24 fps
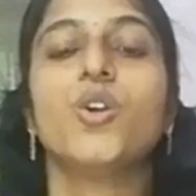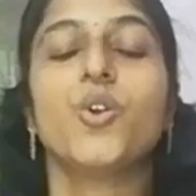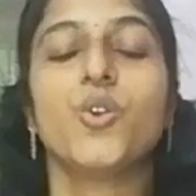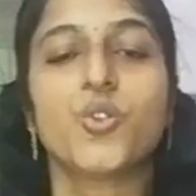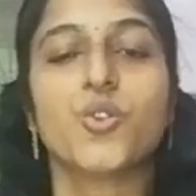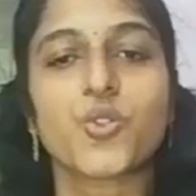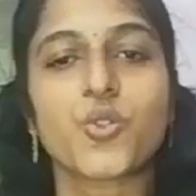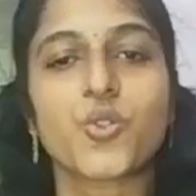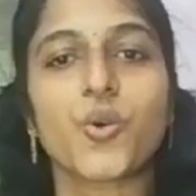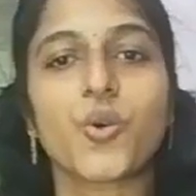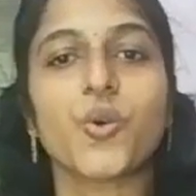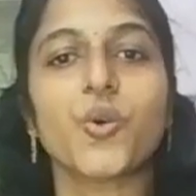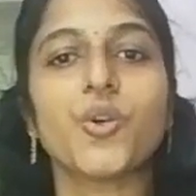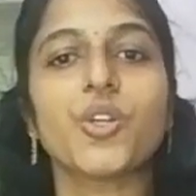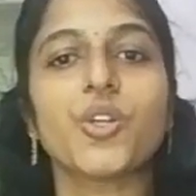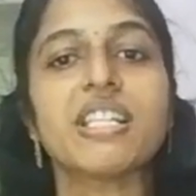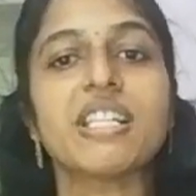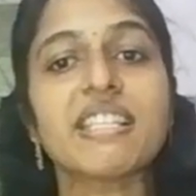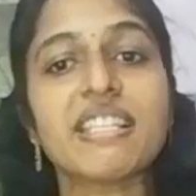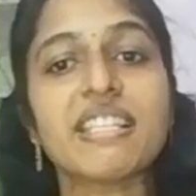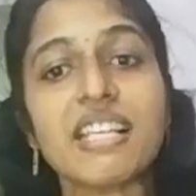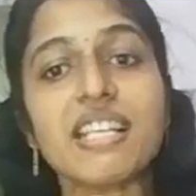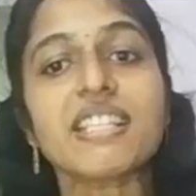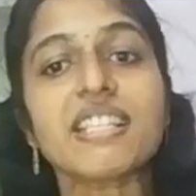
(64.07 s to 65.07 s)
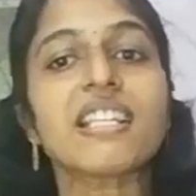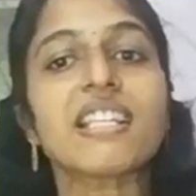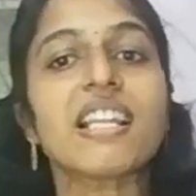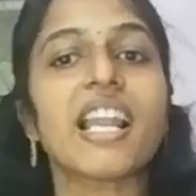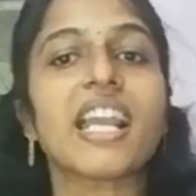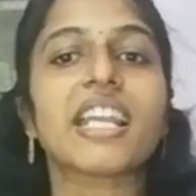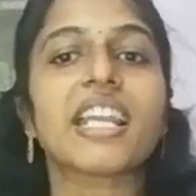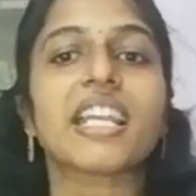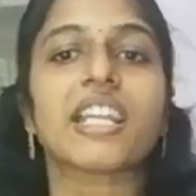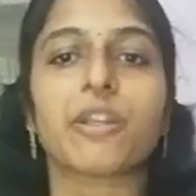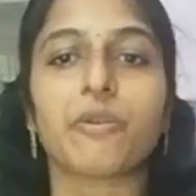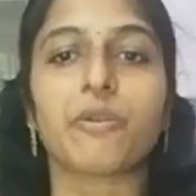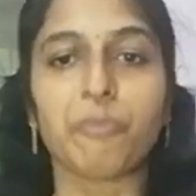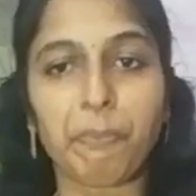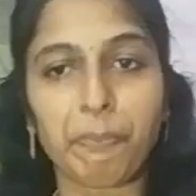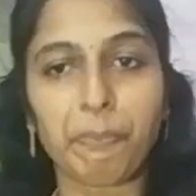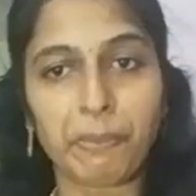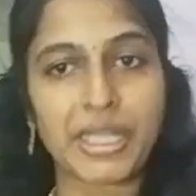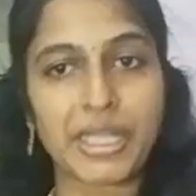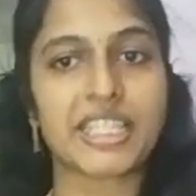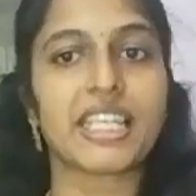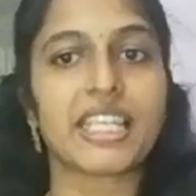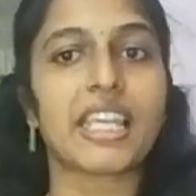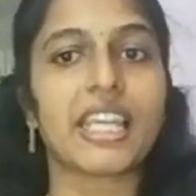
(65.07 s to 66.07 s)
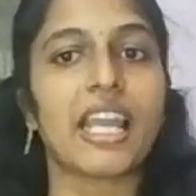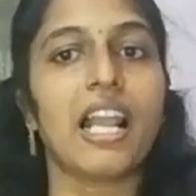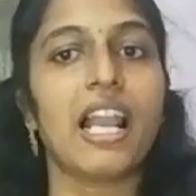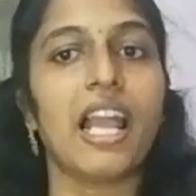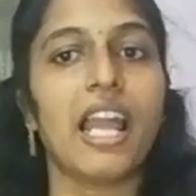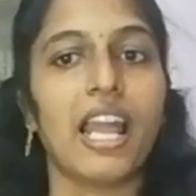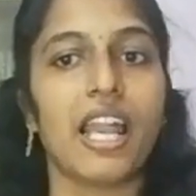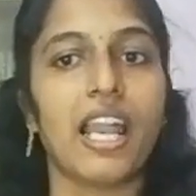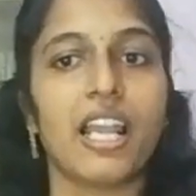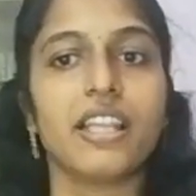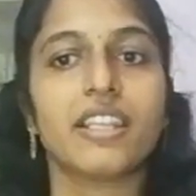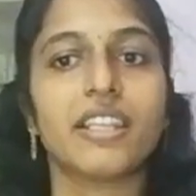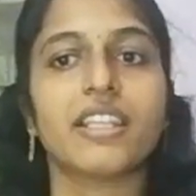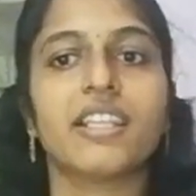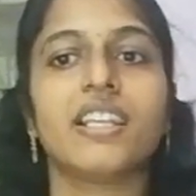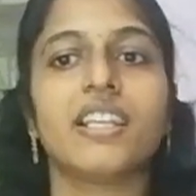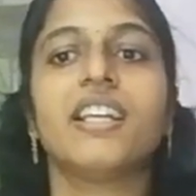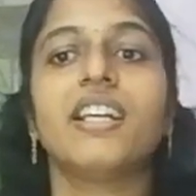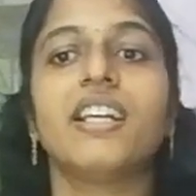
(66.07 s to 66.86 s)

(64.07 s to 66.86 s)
So, just like in physical health,